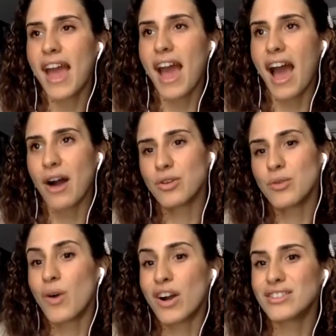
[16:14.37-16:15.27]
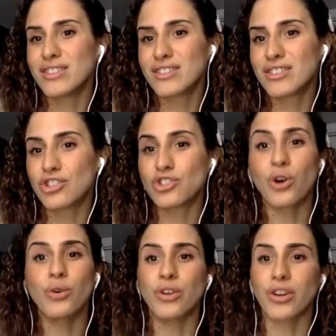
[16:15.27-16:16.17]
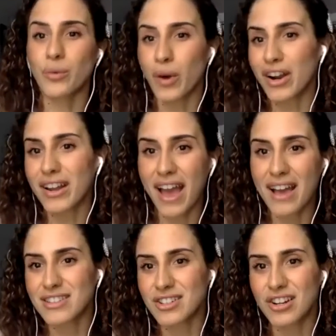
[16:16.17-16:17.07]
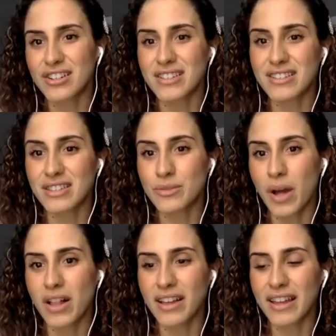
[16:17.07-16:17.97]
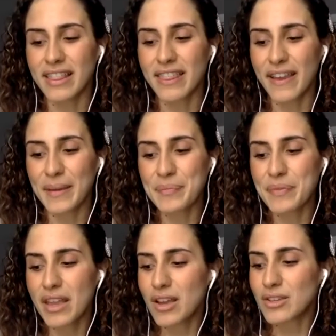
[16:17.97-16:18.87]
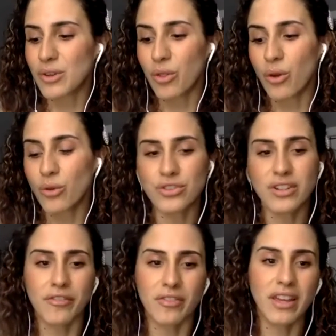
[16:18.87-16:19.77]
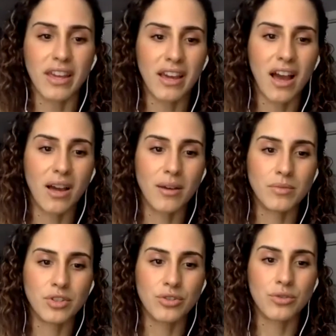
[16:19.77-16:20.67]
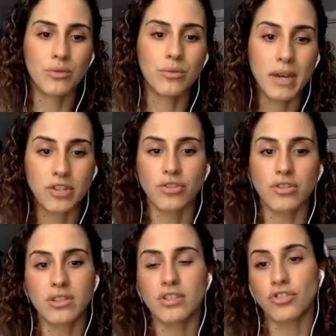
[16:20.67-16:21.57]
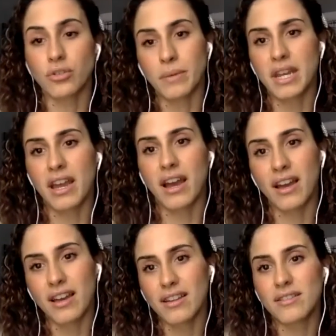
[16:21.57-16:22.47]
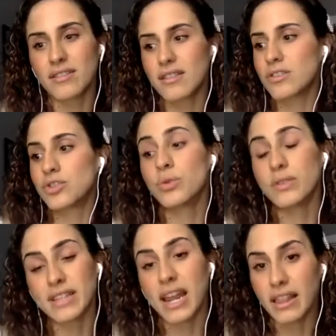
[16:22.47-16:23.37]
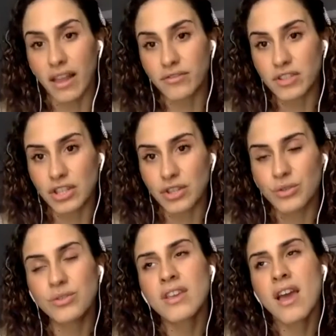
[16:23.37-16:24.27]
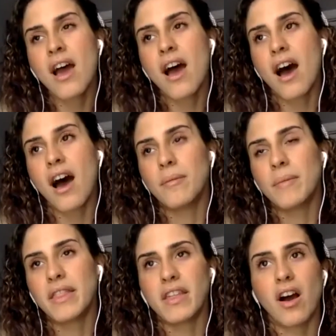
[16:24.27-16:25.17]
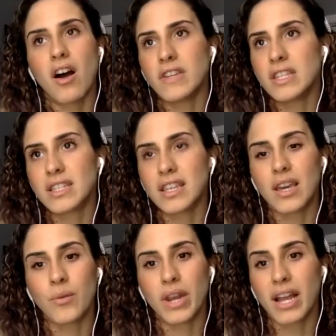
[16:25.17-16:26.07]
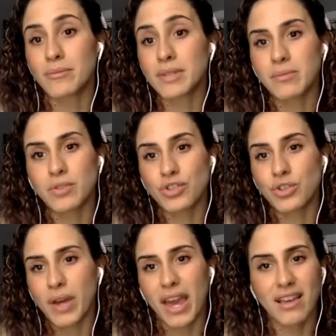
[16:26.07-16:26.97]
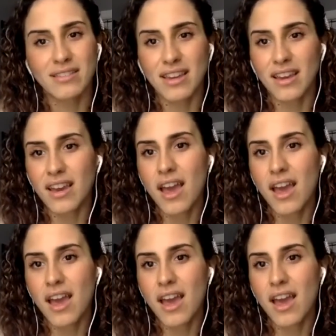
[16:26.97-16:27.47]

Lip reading: how you want to show your work as an artist as well, kind of thing. So those are definitely two major digital media tools that I love to use. And then obviously when it comes time to showcasing